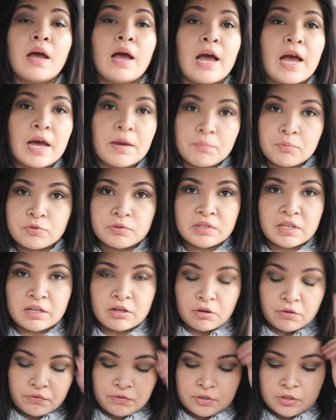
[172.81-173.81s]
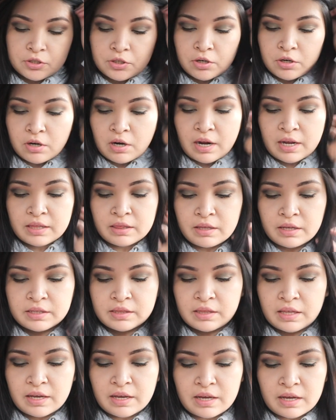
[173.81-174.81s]
Apple cider for sure. I like
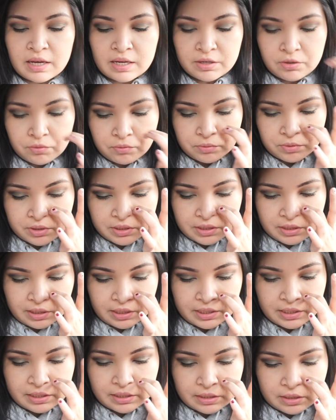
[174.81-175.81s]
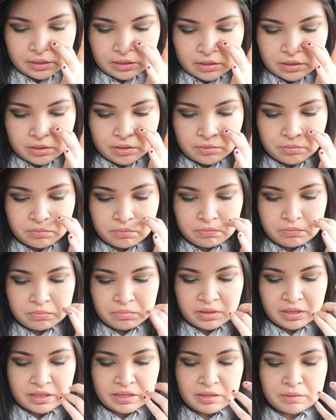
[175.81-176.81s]
that. I don't really like um
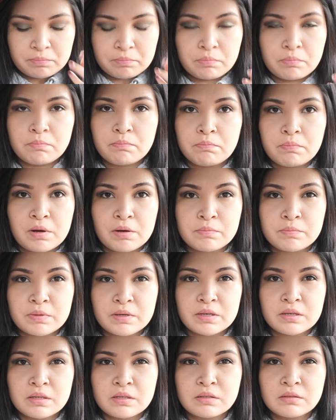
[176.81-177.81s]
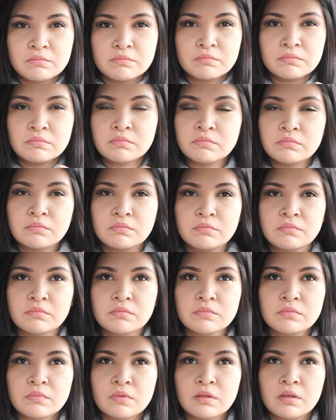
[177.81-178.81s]
like pumpkin
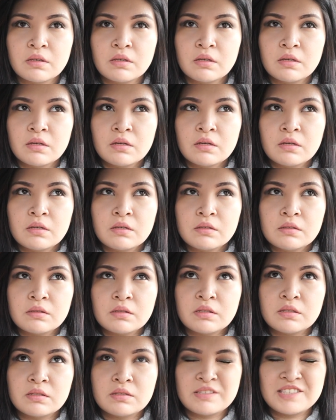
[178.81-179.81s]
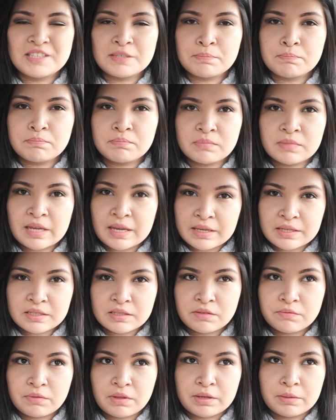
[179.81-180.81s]
the taste
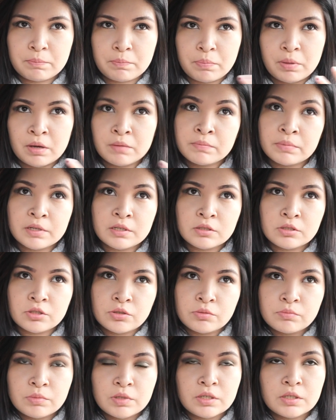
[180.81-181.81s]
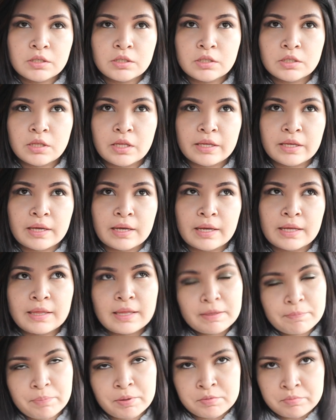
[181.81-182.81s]
of like pumpkin much. Like I
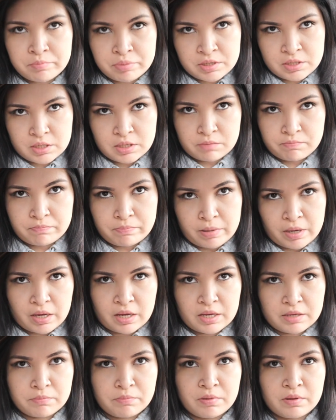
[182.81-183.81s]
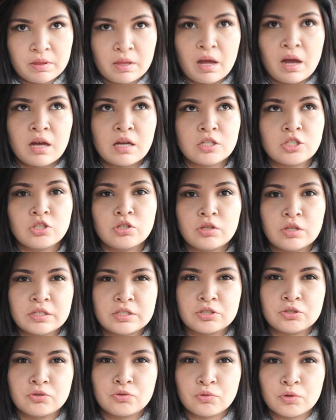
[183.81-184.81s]
like pumpkin pie, but not to
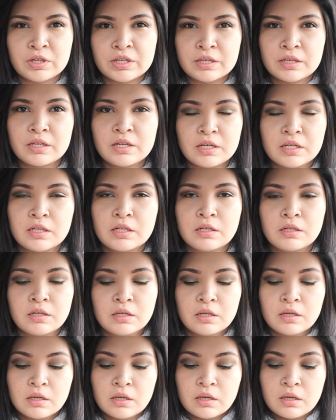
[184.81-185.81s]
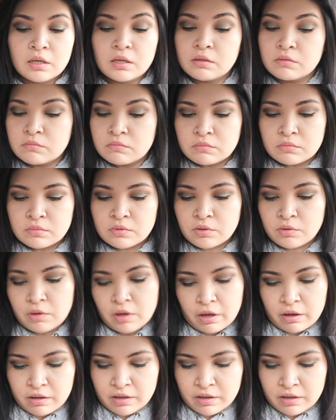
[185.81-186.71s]
like drink it in. So yeah.